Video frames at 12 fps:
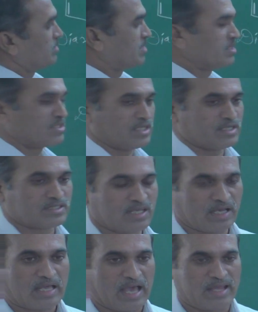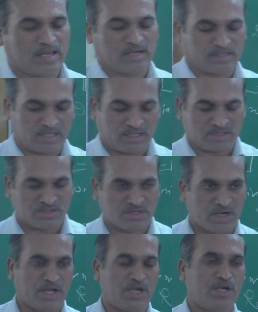this is the kinetic
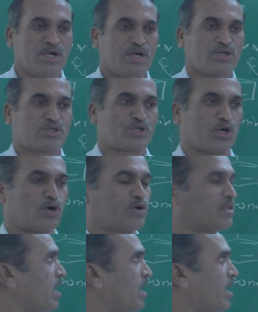study showed